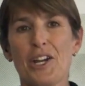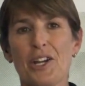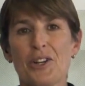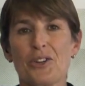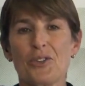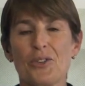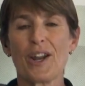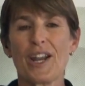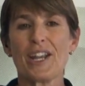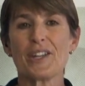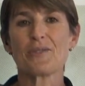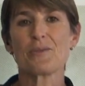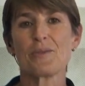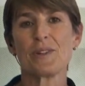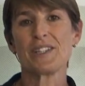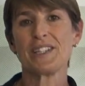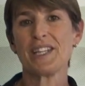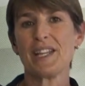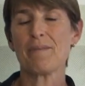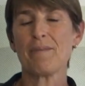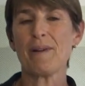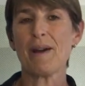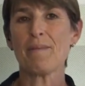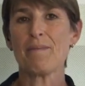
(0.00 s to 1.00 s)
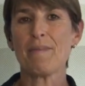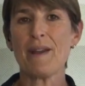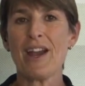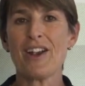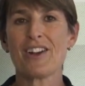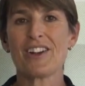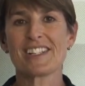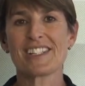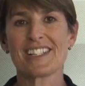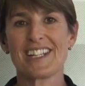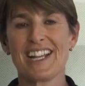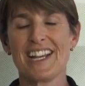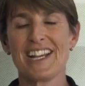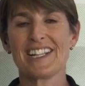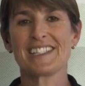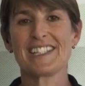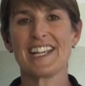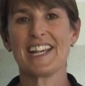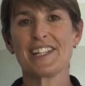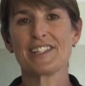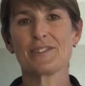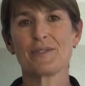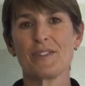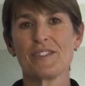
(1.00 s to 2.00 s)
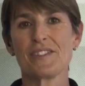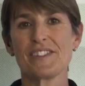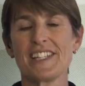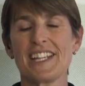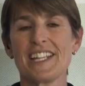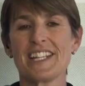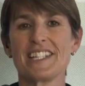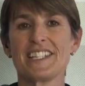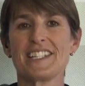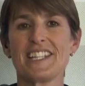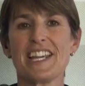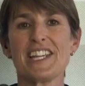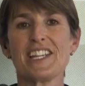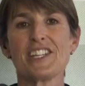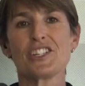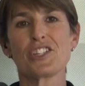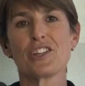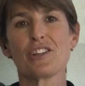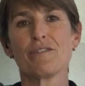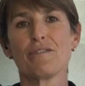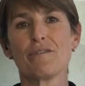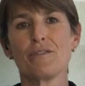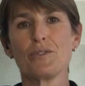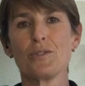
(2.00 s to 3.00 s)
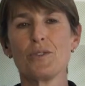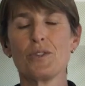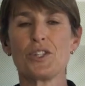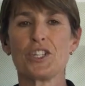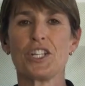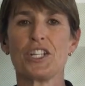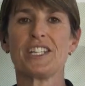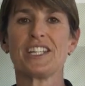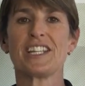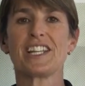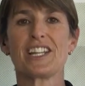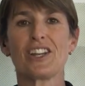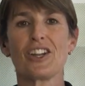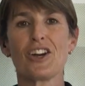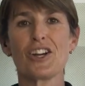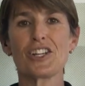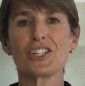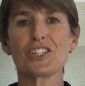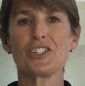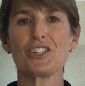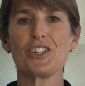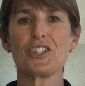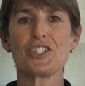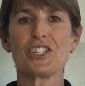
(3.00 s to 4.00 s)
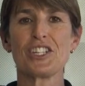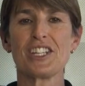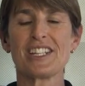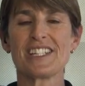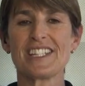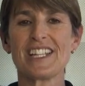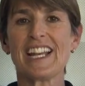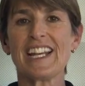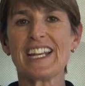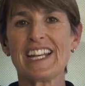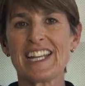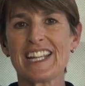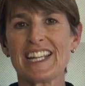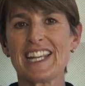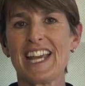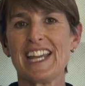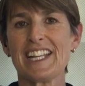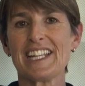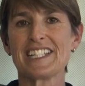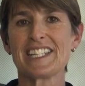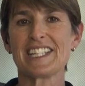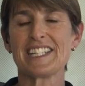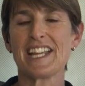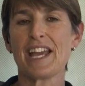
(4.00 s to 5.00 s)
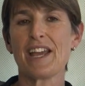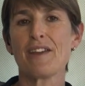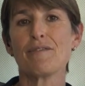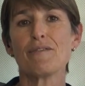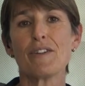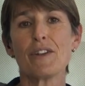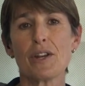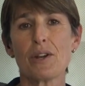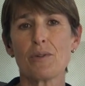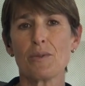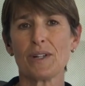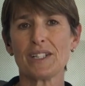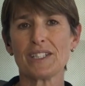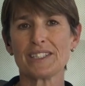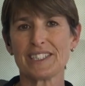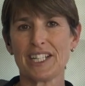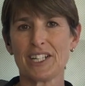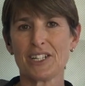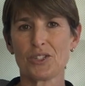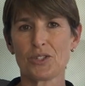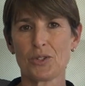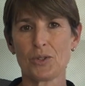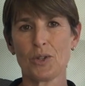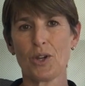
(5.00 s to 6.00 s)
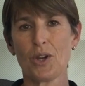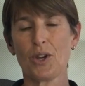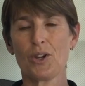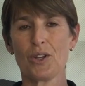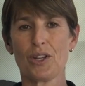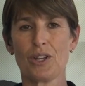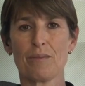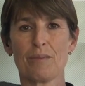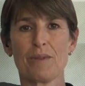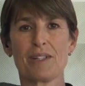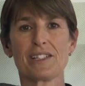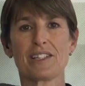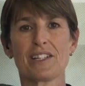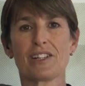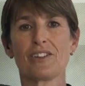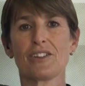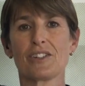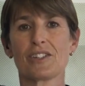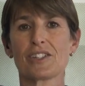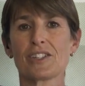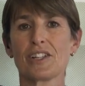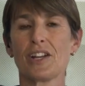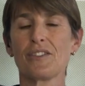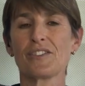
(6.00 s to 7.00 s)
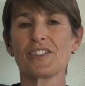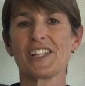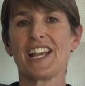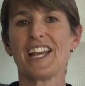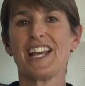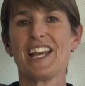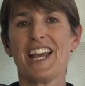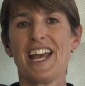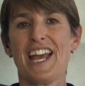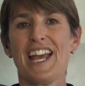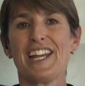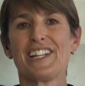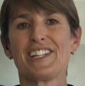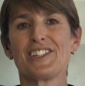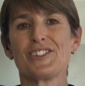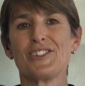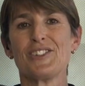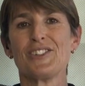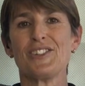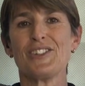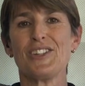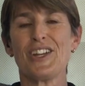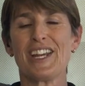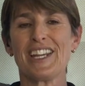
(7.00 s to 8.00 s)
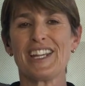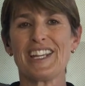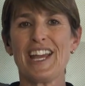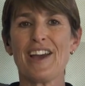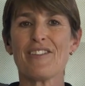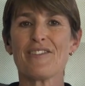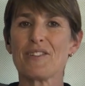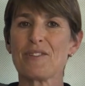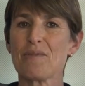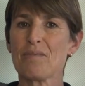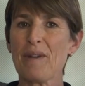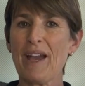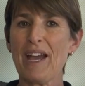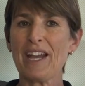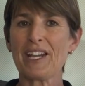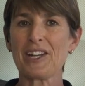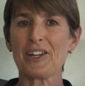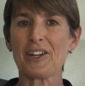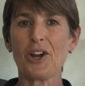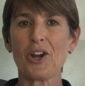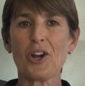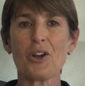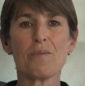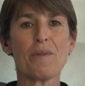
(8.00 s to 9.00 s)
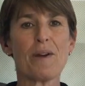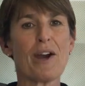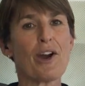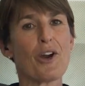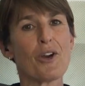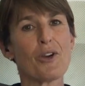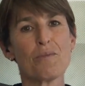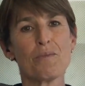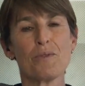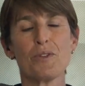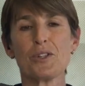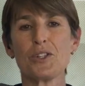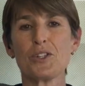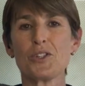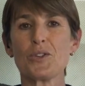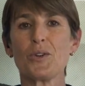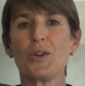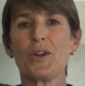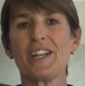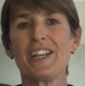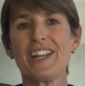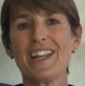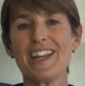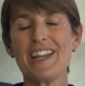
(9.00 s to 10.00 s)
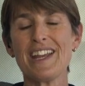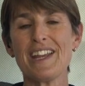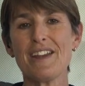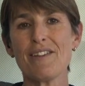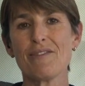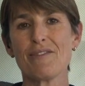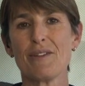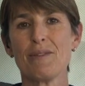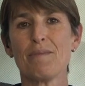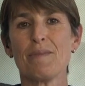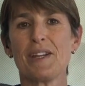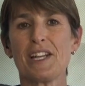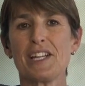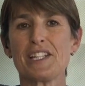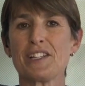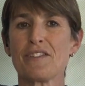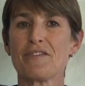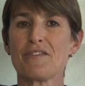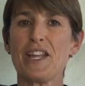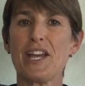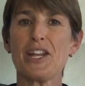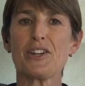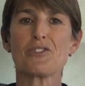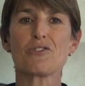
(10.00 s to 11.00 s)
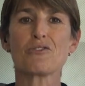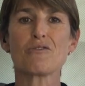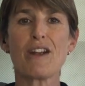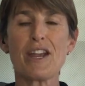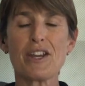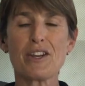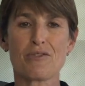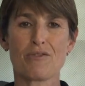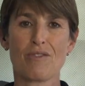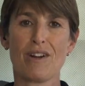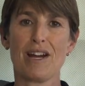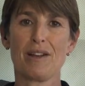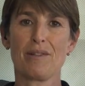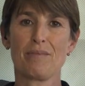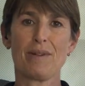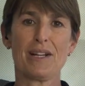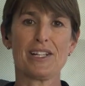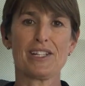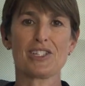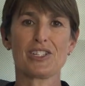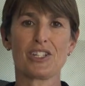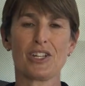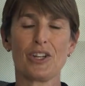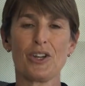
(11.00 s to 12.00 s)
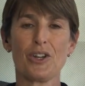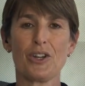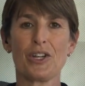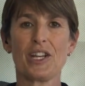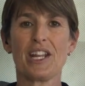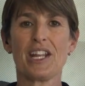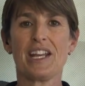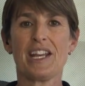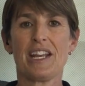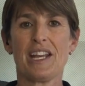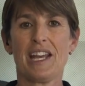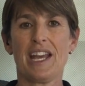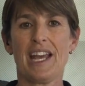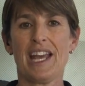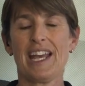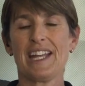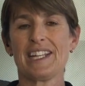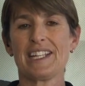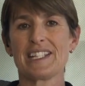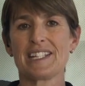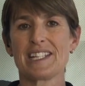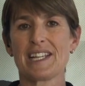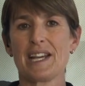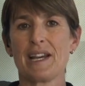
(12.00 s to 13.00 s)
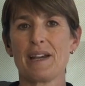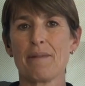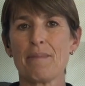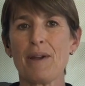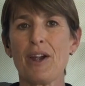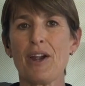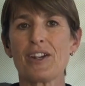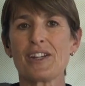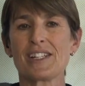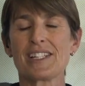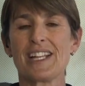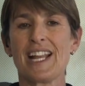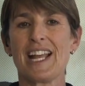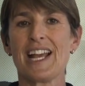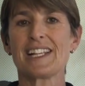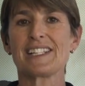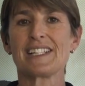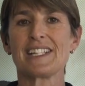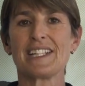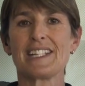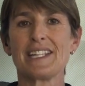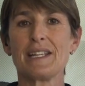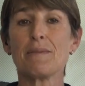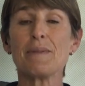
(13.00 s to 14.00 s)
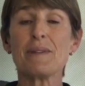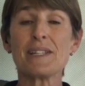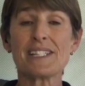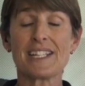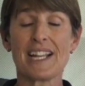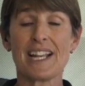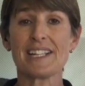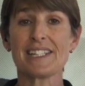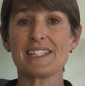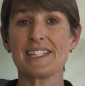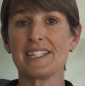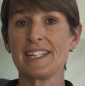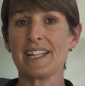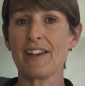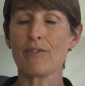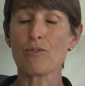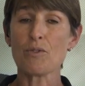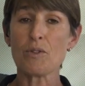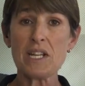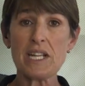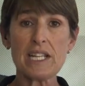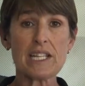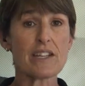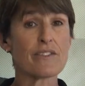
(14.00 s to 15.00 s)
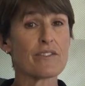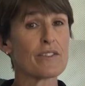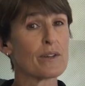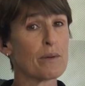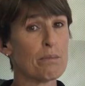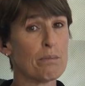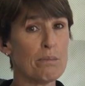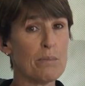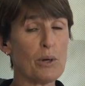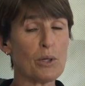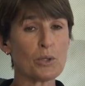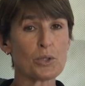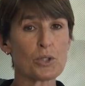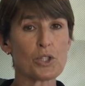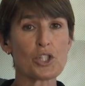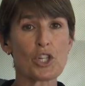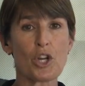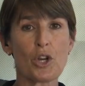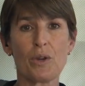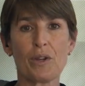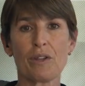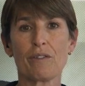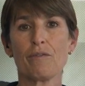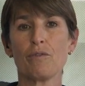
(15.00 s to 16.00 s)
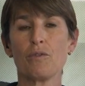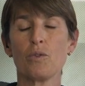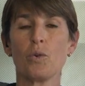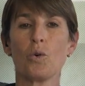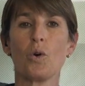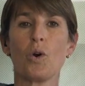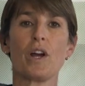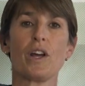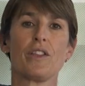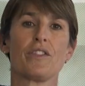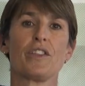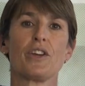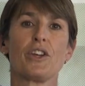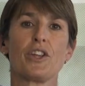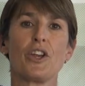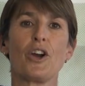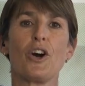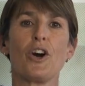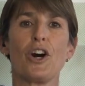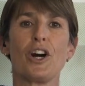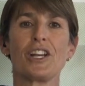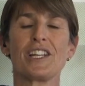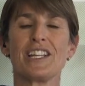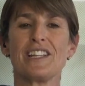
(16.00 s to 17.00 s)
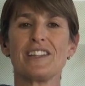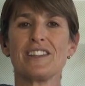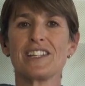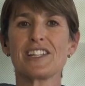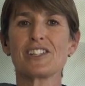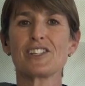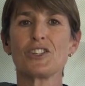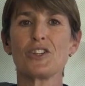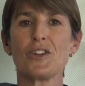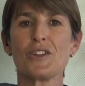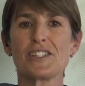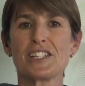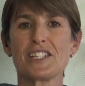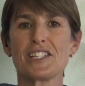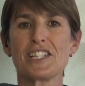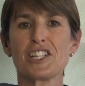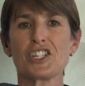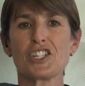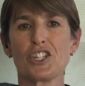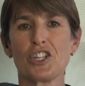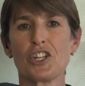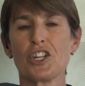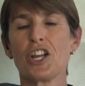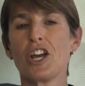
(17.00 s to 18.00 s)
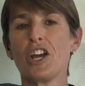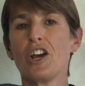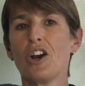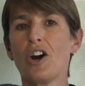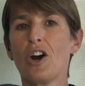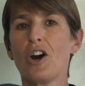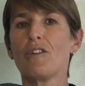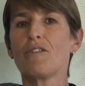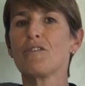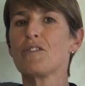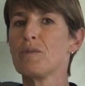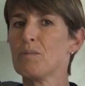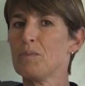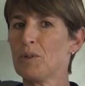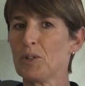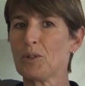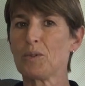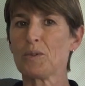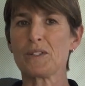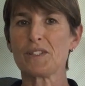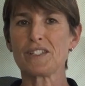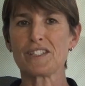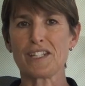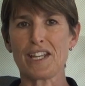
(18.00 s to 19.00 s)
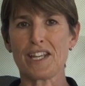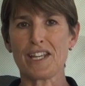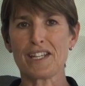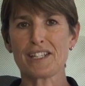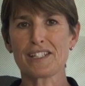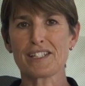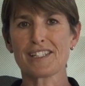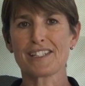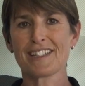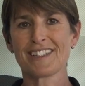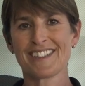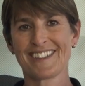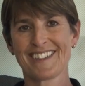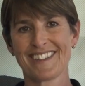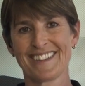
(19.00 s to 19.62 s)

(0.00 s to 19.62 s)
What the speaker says: Great win there by Paris Lass, as we said. Deja vu. She did it last year. She's done it again today. Very well done to her owner, Mr. Gonsalves. And to Gavin back at home, I hope you enjoyed every minute of that. Great ride by Stallone. And Paris Lass and Gimmy's Lassies have really given a bold showing for the yard in this year's edition of the Milkwood Stakes.